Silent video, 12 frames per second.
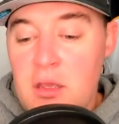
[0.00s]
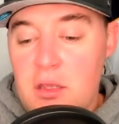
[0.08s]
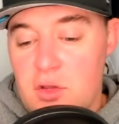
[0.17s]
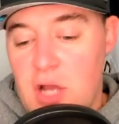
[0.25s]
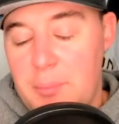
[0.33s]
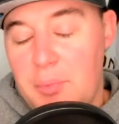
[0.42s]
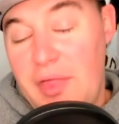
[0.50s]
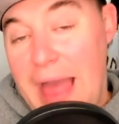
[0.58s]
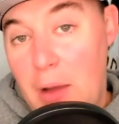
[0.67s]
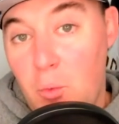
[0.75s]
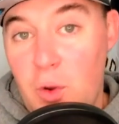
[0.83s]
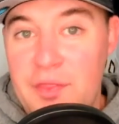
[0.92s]
You couple
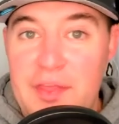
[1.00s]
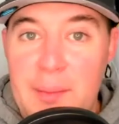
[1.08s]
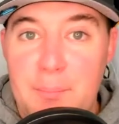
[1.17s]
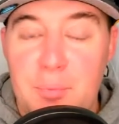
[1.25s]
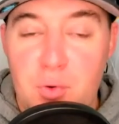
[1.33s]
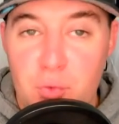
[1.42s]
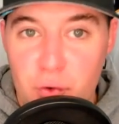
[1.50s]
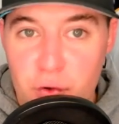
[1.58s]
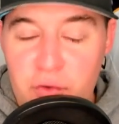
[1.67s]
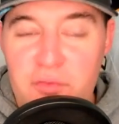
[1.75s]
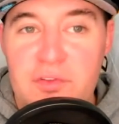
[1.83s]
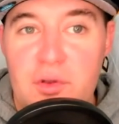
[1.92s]
that with
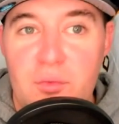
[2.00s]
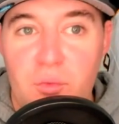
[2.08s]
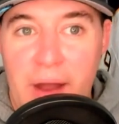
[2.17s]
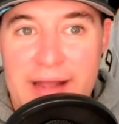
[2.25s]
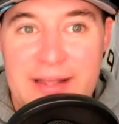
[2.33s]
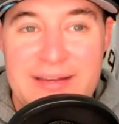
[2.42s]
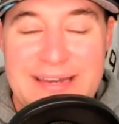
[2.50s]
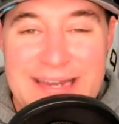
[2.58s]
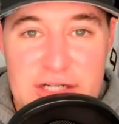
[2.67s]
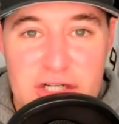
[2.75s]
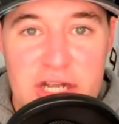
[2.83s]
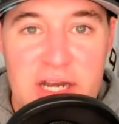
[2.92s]
improved
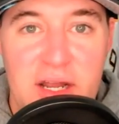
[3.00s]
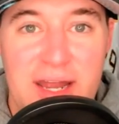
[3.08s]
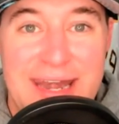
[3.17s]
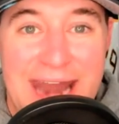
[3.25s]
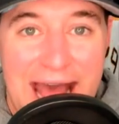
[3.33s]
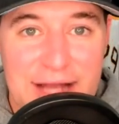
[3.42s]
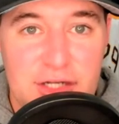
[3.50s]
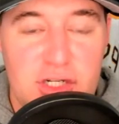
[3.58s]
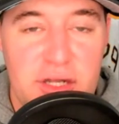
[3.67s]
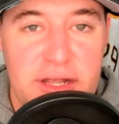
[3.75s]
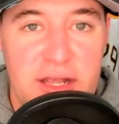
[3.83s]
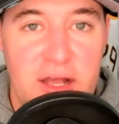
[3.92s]
recognition
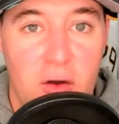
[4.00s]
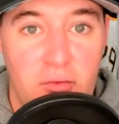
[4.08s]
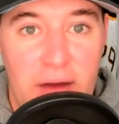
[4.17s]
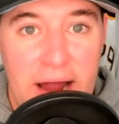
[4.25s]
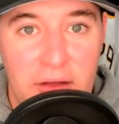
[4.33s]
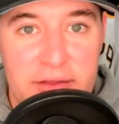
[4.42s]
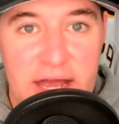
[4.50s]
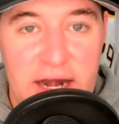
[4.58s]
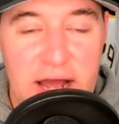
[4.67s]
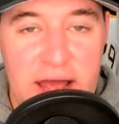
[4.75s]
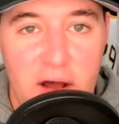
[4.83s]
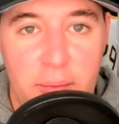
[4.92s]
nationally around the
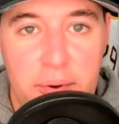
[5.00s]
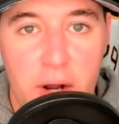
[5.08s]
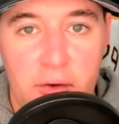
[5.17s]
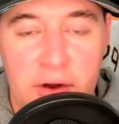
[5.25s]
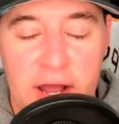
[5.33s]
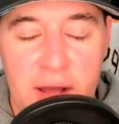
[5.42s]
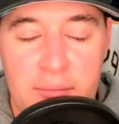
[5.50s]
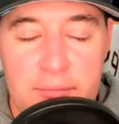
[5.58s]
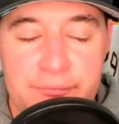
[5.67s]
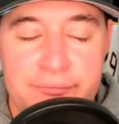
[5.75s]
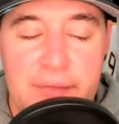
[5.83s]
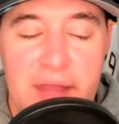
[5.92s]
NIL program
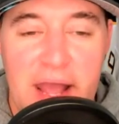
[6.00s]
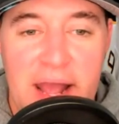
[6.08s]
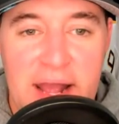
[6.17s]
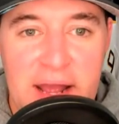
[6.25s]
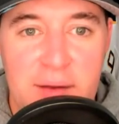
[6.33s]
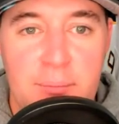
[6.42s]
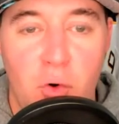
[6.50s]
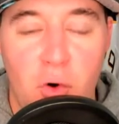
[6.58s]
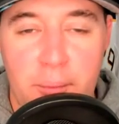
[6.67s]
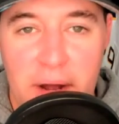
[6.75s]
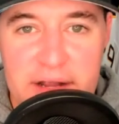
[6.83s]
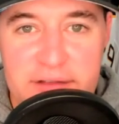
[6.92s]
and more
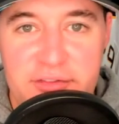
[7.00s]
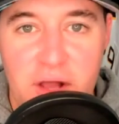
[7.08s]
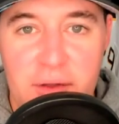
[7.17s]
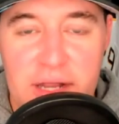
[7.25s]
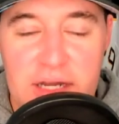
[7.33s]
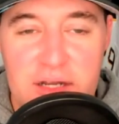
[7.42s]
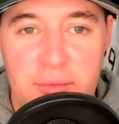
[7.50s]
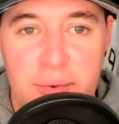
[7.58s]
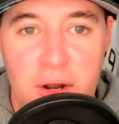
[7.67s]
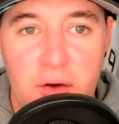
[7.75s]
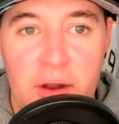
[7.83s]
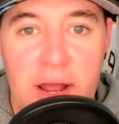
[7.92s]
money flowing into the
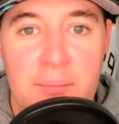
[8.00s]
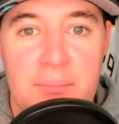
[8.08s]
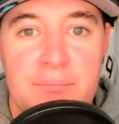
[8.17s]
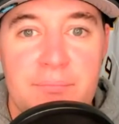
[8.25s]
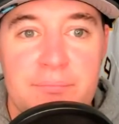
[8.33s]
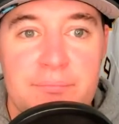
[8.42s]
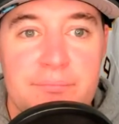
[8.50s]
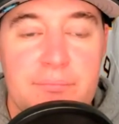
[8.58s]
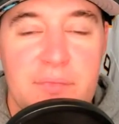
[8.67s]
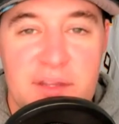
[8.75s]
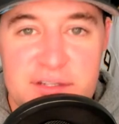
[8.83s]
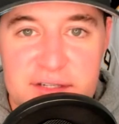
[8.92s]
program.
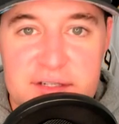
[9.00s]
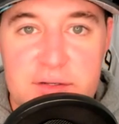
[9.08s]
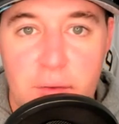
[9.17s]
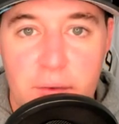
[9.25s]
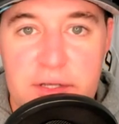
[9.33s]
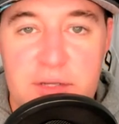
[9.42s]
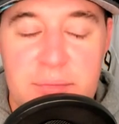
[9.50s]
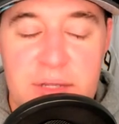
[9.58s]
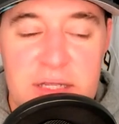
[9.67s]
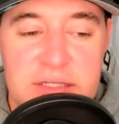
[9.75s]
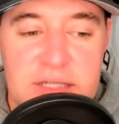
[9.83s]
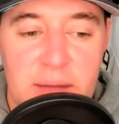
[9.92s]
This is going to
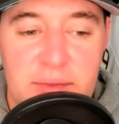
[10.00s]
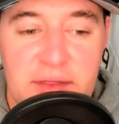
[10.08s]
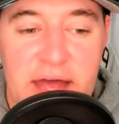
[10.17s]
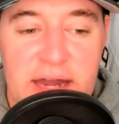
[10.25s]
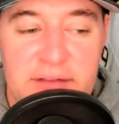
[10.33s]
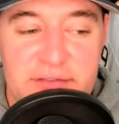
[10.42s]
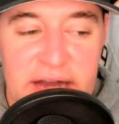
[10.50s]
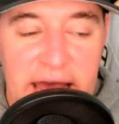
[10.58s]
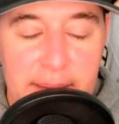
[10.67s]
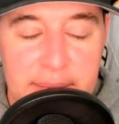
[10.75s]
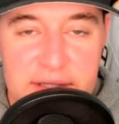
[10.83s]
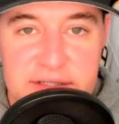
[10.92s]
be something that, if it
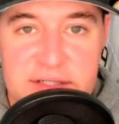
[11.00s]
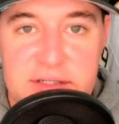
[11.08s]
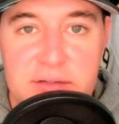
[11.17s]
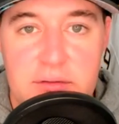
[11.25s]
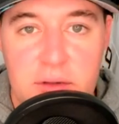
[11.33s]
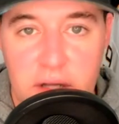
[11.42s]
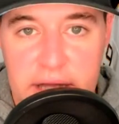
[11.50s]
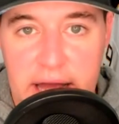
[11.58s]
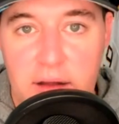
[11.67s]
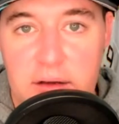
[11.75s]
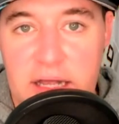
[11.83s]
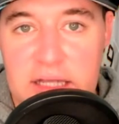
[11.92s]
happens, look
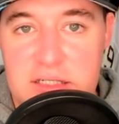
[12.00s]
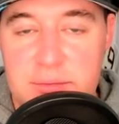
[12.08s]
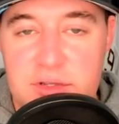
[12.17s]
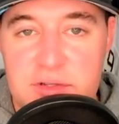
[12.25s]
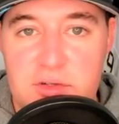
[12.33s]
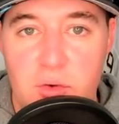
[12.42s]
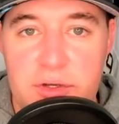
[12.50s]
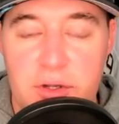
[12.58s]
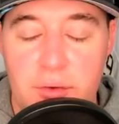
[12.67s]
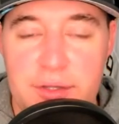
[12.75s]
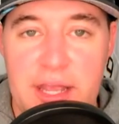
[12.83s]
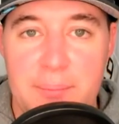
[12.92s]
out. SMU is going to
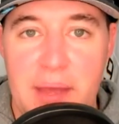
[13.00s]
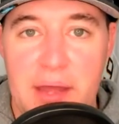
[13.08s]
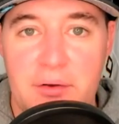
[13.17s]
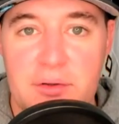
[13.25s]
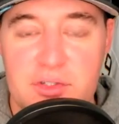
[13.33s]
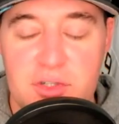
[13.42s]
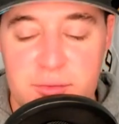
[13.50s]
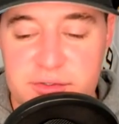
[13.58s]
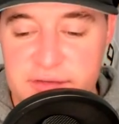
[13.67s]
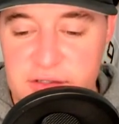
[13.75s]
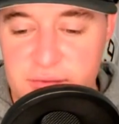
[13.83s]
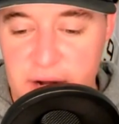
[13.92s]
only get better in terms
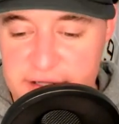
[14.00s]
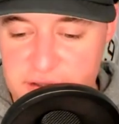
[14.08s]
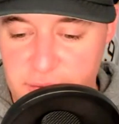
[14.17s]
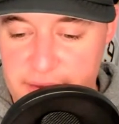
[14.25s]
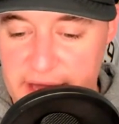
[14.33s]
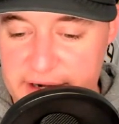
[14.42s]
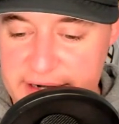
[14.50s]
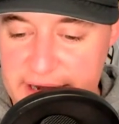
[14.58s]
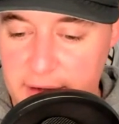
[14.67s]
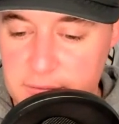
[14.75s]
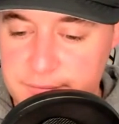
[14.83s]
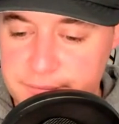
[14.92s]
of its roster, without a
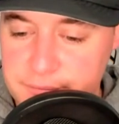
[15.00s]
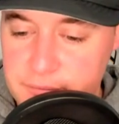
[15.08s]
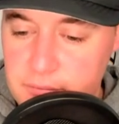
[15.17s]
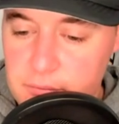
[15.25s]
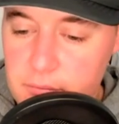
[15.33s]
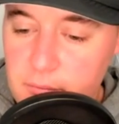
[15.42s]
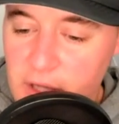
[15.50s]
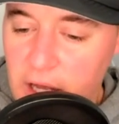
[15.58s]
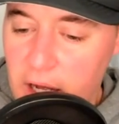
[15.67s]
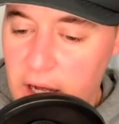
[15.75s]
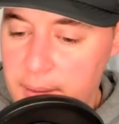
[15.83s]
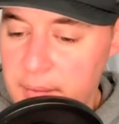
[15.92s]

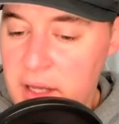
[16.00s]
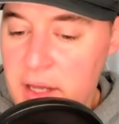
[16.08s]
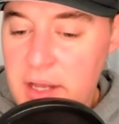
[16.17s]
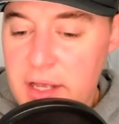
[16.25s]
doubt.